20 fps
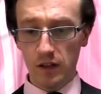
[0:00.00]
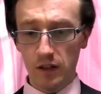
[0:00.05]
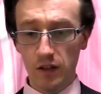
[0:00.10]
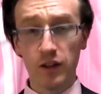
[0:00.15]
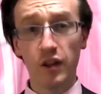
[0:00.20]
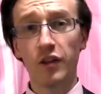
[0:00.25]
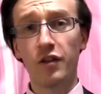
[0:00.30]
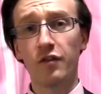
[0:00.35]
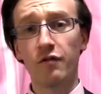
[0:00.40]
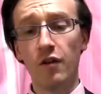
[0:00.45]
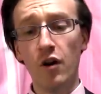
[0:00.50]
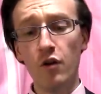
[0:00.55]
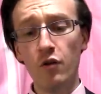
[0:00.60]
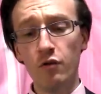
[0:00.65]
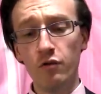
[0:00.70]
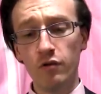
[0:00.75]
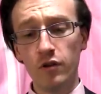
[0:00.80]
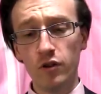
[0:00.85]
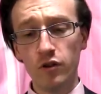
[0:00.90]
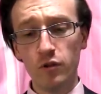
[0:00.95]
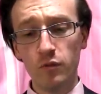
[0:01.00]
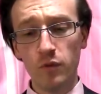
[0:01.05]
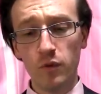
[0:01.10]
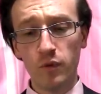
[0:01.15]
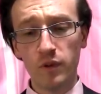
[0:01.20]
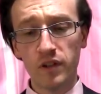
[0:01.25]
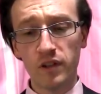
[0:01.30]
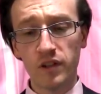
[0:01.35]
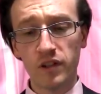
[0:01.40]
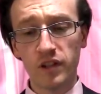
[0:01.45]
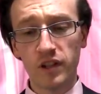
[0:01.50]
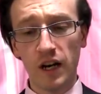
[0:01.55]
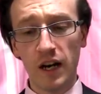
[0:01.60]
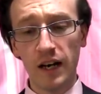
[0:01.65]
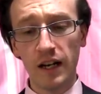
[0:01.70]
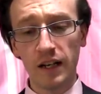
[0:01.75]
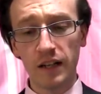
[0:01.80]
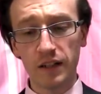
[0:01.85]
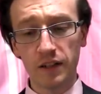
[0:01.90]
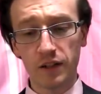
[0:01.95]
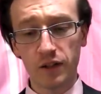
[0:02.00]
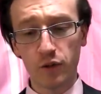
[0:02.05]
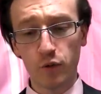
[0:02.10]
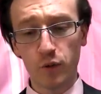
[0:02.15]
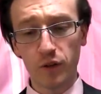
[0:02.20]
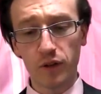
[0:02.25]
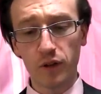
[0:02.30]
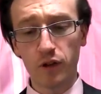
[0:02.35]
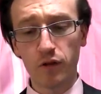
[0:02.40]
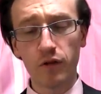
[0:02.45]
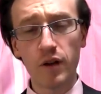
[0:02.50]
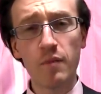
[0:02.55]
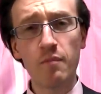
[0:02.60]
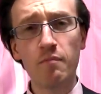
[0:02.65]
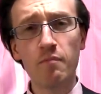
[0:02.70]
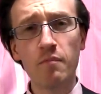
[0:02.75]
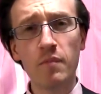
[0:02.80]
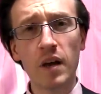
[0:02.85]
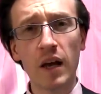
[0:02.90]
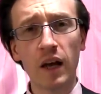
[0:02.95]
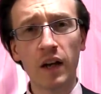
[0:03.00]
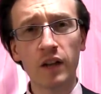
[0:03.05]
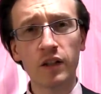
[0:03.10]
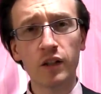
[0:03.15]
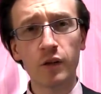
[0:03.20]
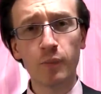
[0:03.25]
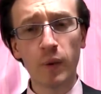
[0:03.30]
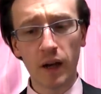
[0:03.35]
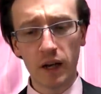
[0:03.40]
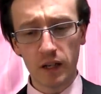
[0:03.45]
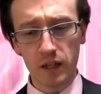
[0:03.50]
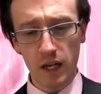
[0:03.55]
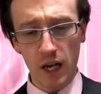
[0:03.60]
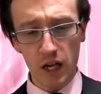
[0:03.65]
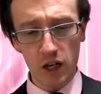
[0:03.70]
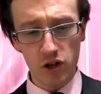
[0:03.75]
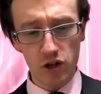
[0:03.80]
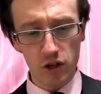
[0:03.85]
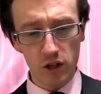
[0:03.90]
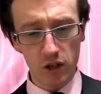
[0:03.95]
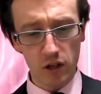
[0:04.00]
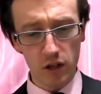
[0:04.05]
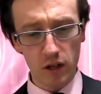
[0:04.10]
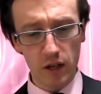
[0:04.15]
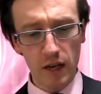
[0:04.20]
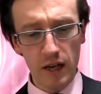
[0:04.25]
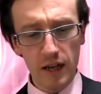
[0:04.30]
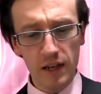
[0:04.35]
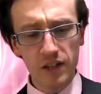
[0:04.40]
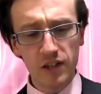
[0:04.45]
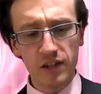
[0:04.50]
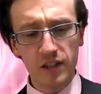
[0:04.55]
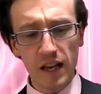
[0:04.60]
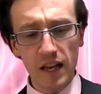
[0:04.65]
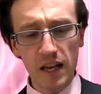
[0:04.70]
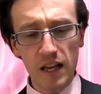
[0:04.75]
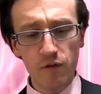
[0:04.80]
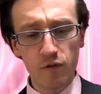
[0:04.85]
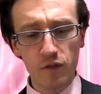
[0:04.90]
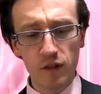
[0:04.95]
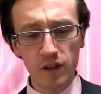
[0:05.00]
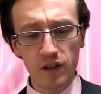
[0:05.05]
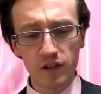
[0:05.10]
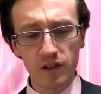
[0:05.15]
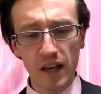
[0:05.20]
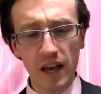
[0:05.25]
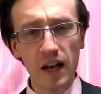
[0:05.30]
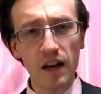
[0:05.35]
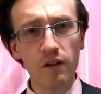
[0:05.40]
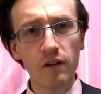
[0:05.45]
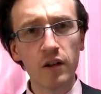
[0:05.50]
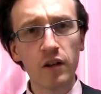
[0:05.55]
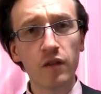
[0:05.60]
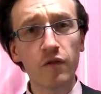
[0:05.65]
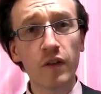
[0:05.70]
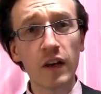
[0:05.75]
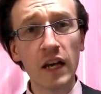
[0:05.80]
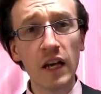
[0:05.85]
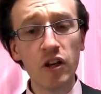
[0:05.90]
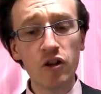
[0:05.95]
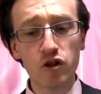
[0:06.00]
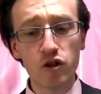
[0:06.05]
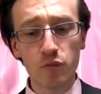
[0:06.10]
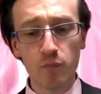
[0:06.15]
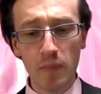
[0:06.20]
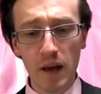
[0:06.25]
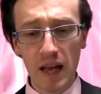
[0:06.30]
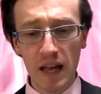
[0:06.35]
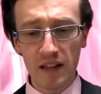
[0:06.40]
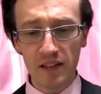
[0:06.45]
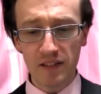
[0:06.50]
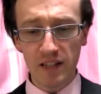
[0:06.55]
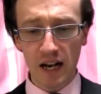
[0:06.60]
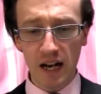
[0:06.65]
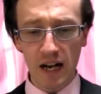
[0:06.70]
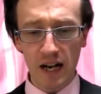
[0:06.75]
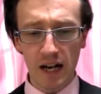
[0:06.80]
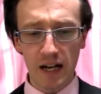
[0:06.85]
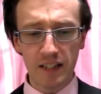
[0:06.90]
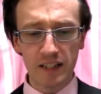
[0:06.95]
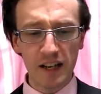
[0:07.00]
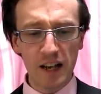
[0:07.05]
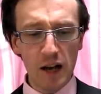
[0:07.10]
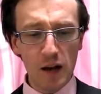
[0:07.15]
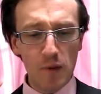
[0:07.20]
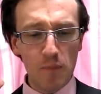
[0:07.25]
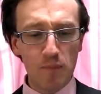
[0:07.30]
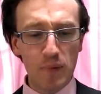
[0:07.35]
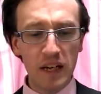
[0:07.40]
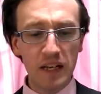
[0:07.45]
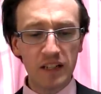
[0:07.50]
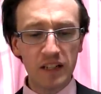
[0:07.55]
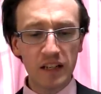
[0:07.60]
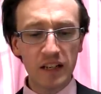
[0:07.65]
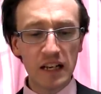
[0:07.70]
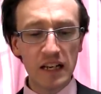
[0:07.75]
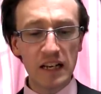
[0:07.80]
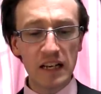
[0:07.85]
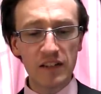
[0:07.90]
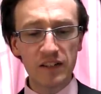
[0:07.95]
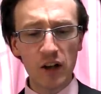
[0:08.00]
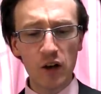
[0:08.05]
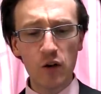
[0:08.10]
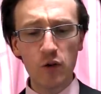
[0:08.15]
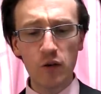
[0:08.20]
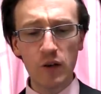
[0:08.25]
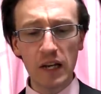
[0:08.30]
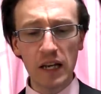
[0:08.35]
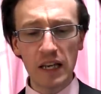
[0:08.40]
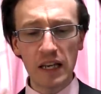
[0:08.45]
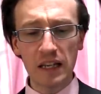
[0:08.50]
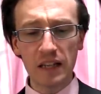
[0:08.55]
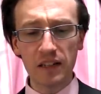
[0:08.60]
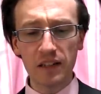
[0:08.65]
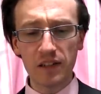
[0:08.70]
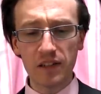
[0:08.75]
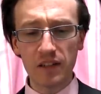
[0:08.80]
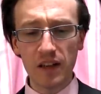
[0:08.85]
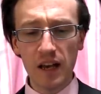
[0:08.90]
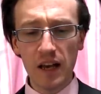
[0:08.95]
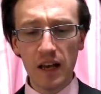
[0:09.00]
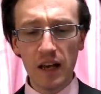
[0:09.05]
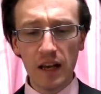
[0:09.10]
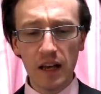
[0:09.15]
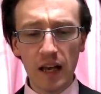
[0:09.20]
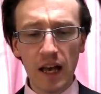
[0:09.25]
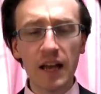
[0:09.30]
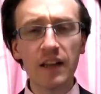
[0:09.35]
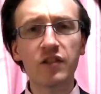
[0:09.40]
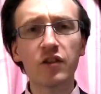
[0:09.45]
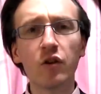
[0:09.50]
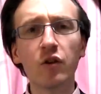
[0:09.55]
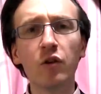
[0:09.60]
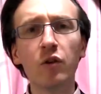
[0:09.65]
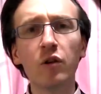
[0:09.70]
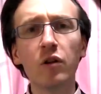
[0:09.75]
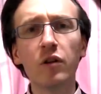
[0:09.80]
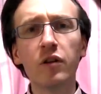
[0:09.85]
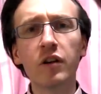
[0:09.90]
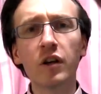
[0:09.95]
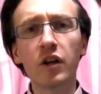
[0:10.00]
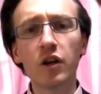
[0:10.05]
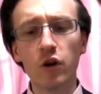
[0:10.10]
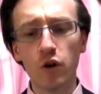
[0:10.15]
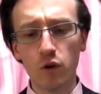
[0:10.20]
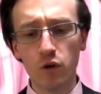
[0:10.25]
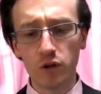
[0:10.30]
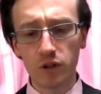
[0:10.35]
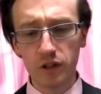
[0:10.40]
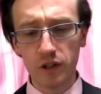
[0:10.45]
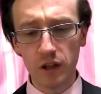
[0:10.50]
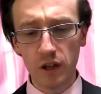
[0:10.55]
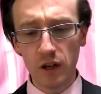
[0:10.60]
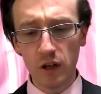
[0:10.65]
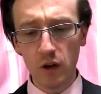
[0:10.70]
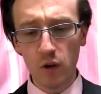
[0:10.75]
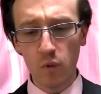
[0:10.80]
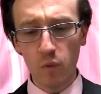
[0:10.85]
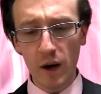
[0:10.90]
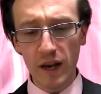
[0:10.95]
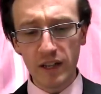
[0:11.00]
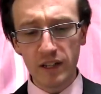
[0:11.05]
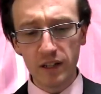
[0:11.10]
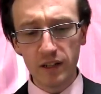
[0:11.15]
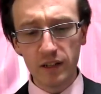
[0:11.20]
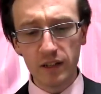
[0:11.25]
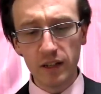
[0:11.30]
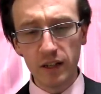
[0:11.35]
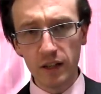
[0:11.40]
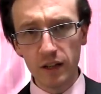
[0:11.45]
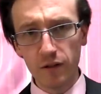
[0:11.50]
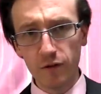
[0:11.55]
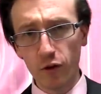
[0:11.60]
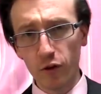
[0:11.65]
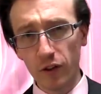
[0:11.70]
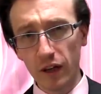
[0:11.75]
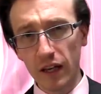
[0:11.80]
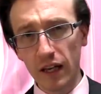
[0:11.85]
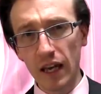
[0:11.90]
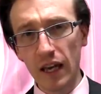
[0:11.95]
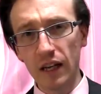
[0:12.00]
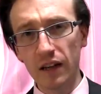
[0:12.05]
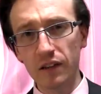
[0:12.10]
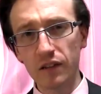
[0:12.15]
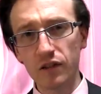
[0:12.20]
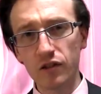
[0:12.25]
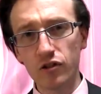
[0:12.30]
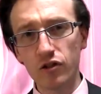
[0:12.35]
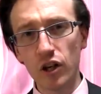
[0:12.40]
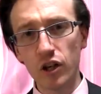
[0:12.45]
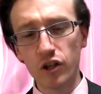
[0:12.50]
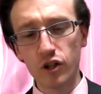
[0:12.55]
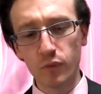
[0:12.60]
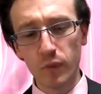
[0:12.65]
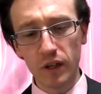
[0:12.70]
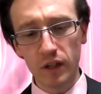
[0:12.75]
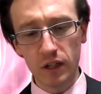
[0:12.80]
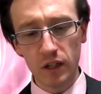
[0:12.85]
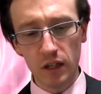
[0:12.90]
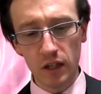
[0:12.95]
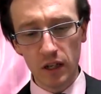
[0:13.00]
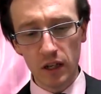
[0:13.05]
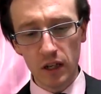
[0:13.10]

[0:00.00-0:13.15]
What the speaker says: The throne room was silent with grim expectation, save the sound of each man's heart beating in his own ears, as all the court waited for the king's judgment.